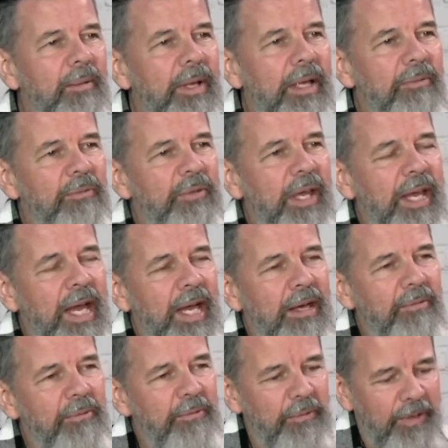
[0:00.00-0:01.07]
if they
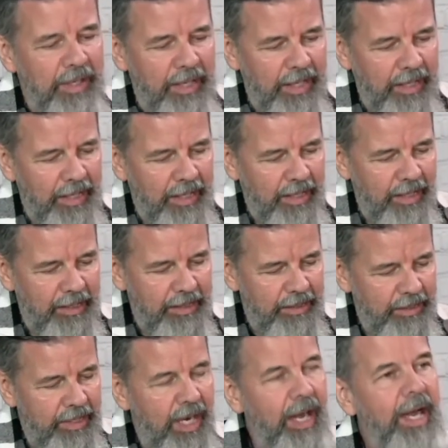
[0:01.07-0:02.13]
have
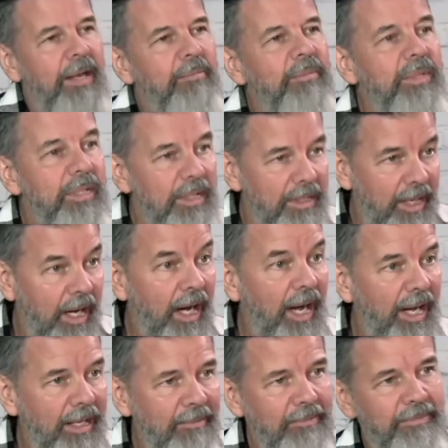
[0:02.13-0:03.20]
time to
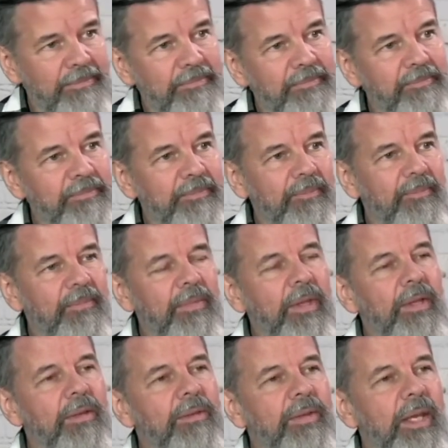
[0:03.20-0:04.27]
die,
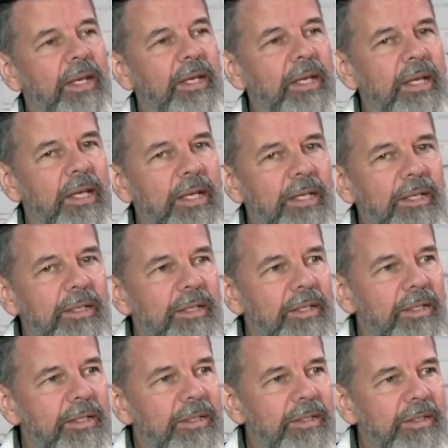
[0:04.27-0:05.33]
they need
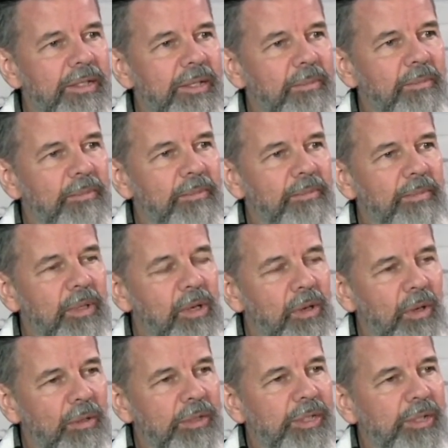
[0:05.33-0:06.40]
some
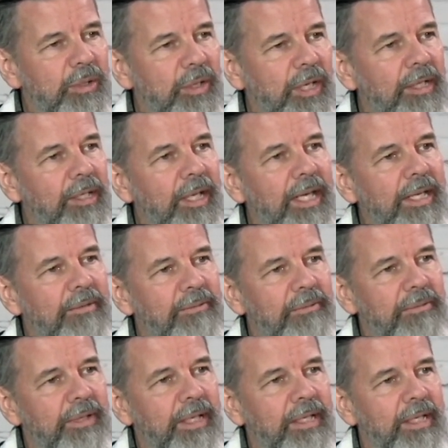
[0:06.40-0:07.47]
closure on
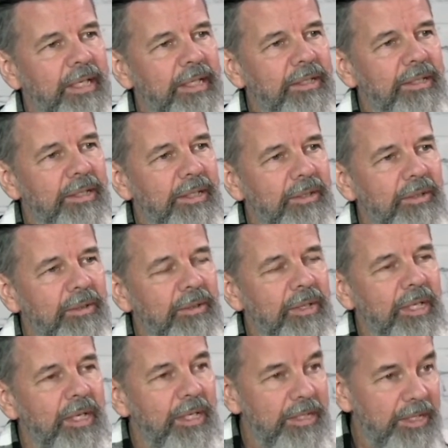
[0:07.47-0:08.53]
life. They need to,
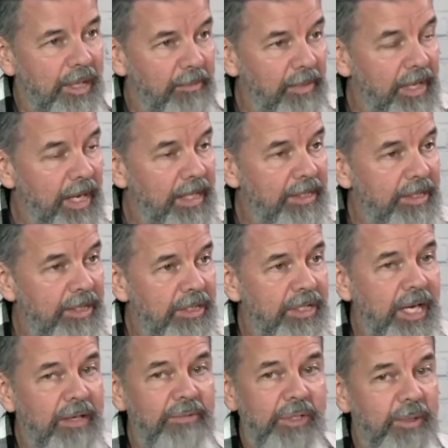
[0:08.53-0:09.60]
some
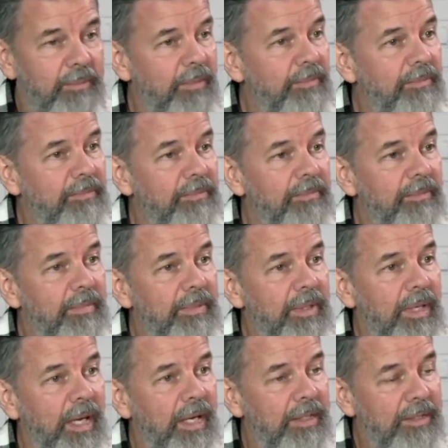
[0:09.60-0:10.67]
cases, have some
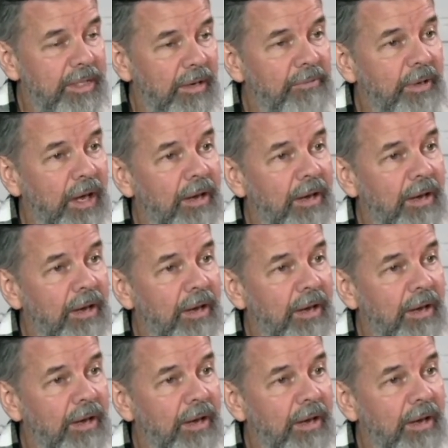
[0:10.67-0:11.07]
tough